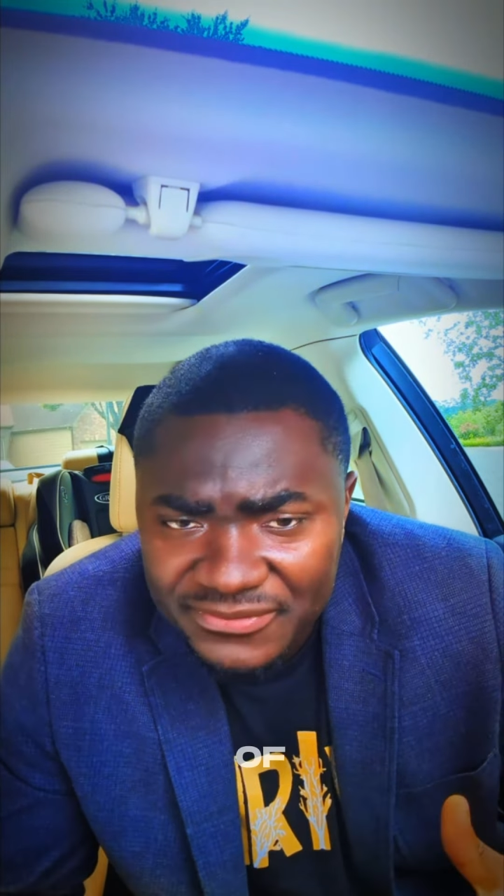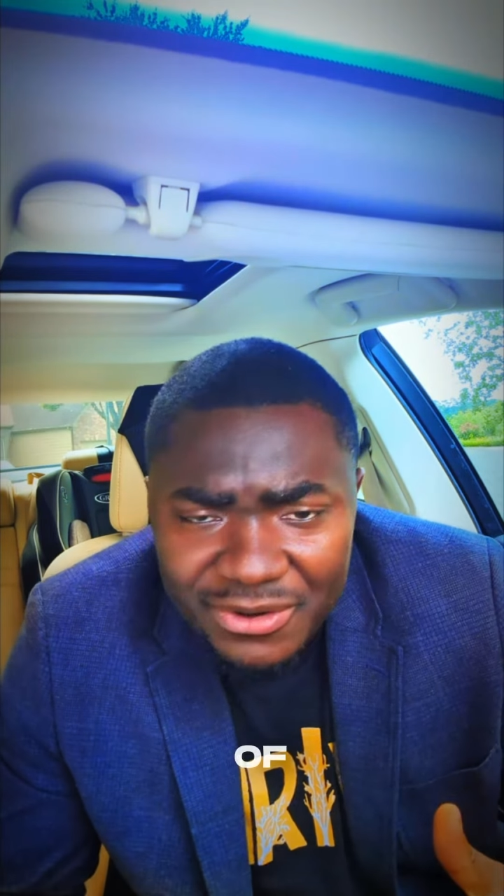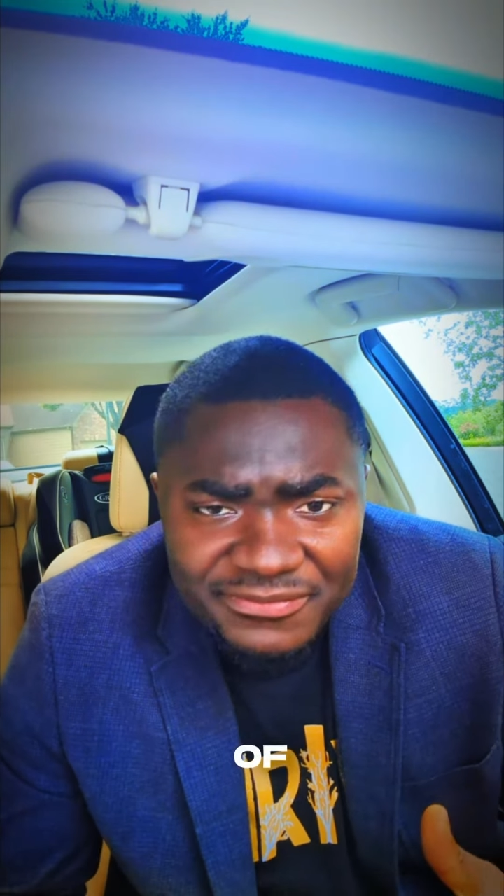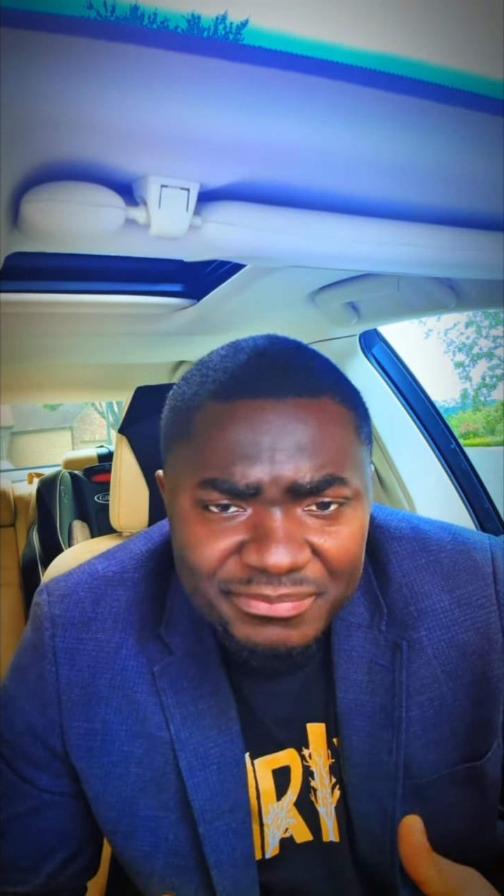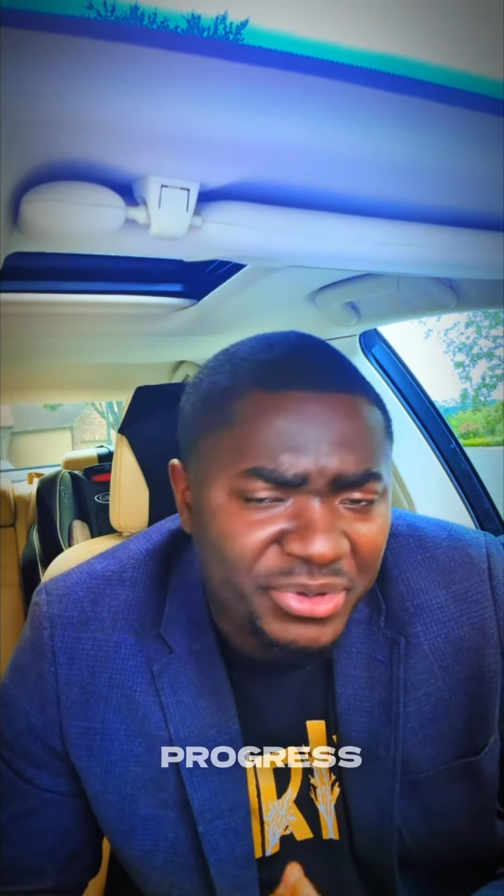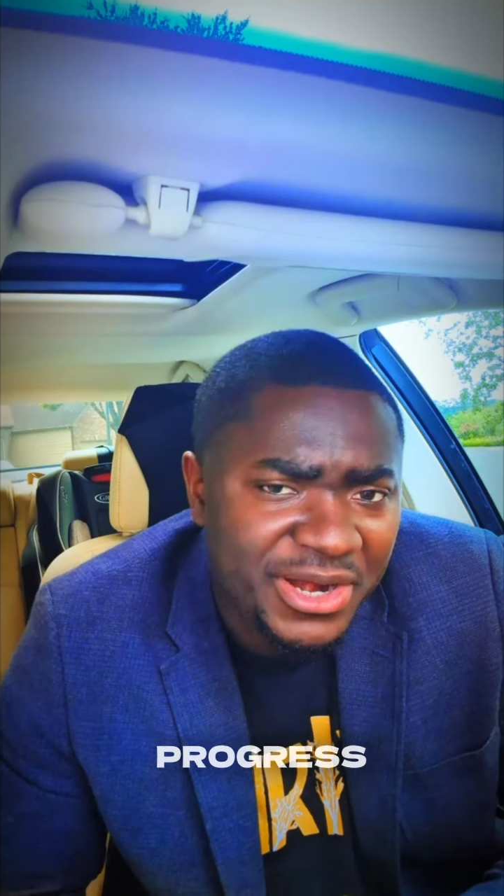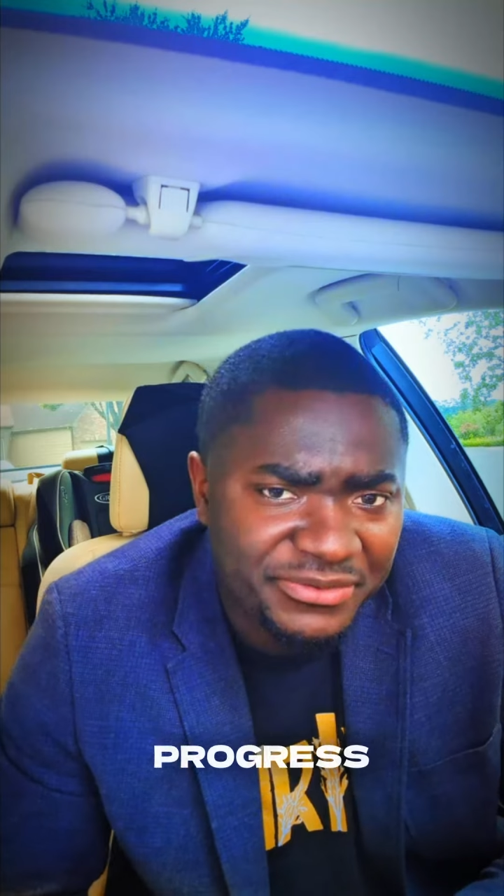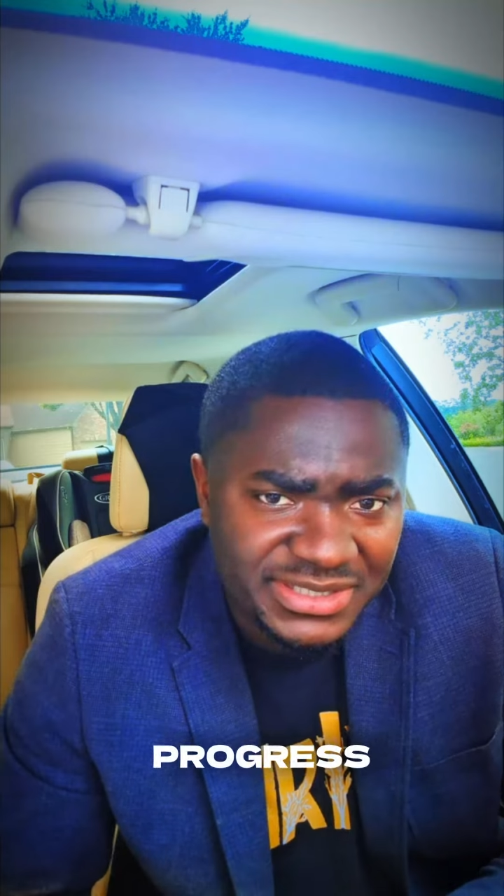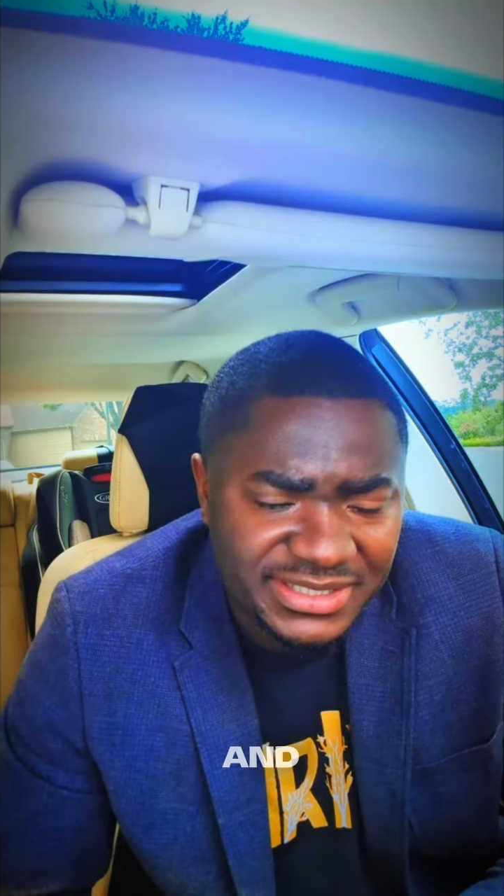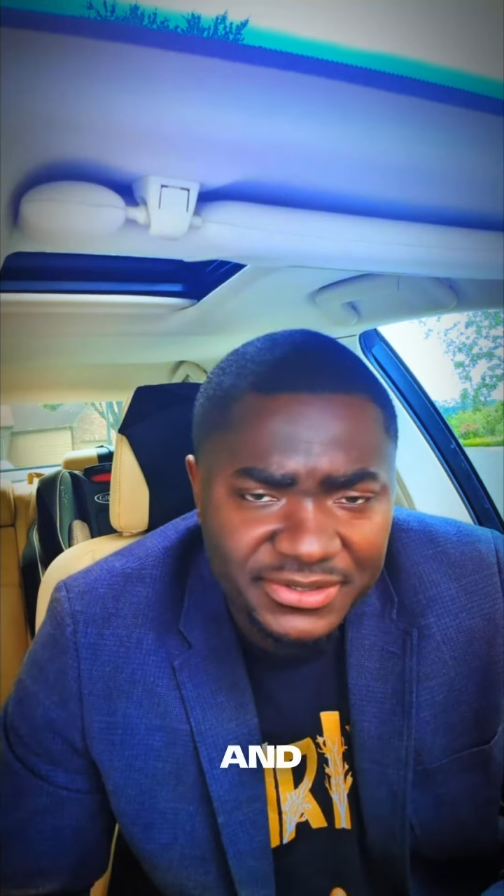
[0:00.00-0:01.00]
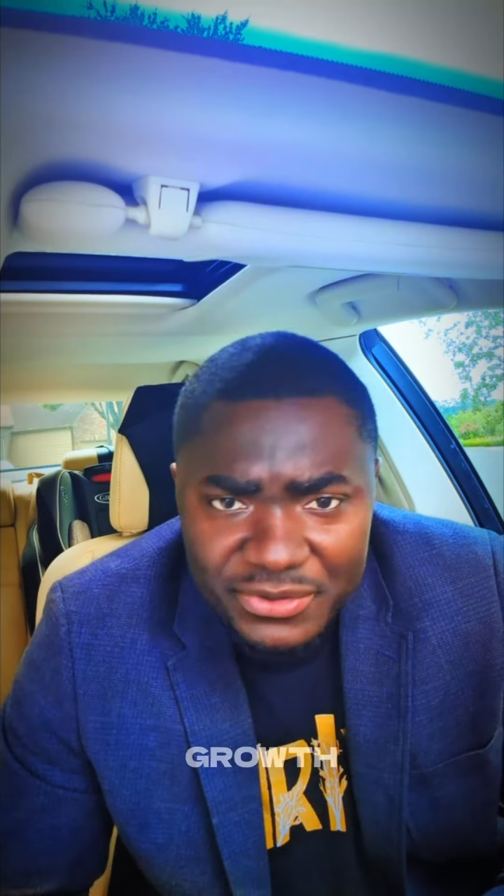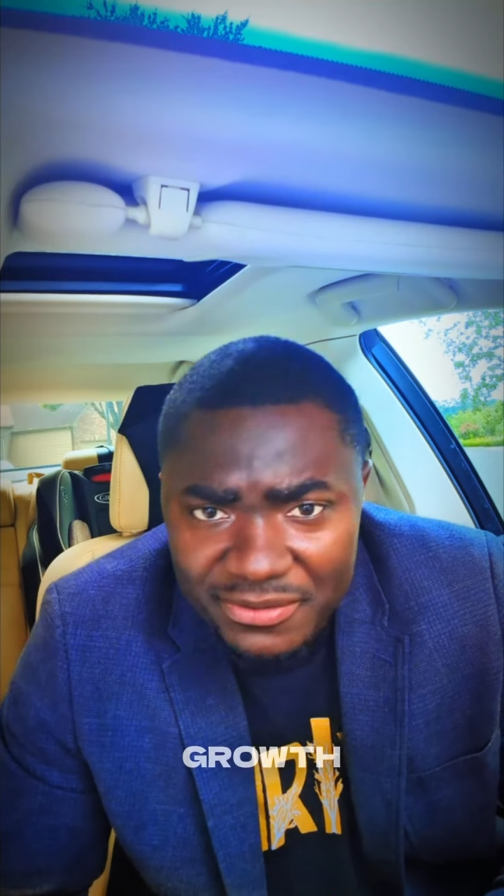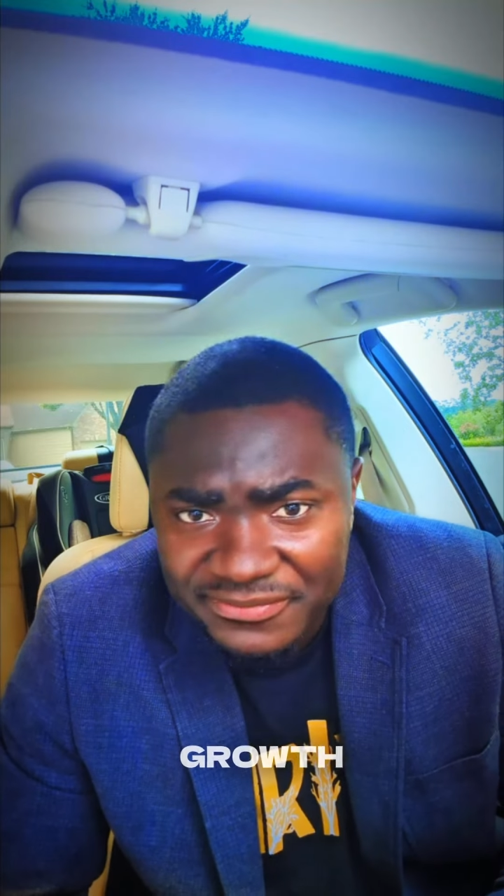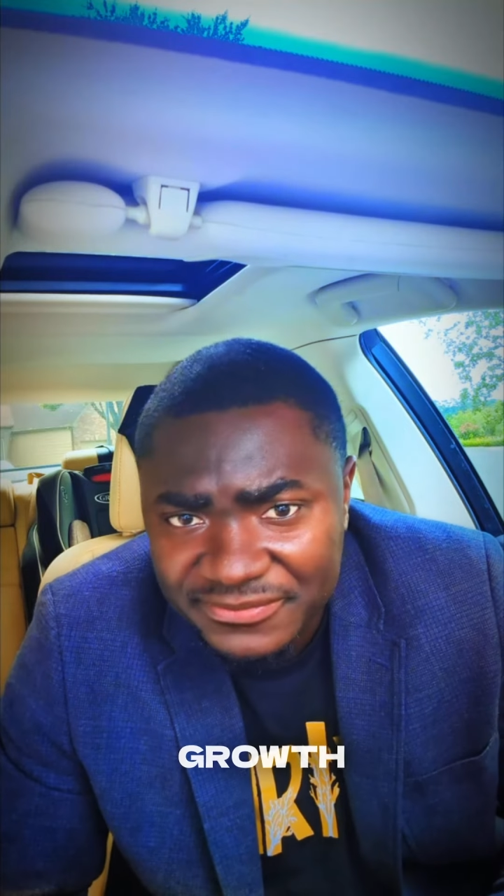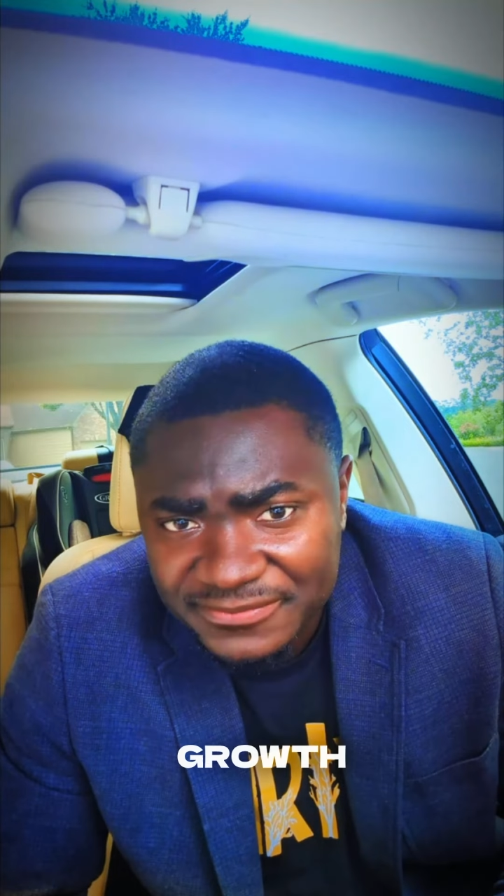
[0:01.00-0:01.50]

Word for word: of progress and growth.